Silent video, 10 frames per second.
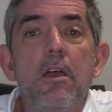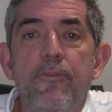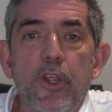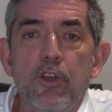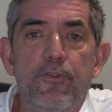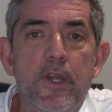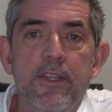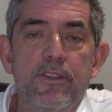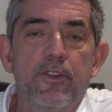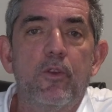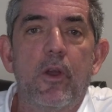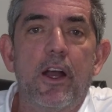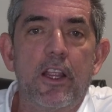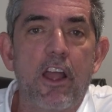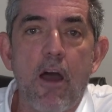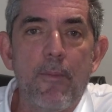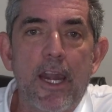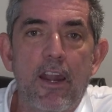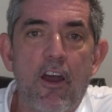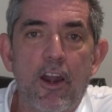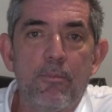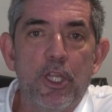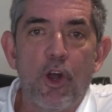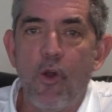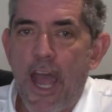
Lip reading: feel free to comment on it below.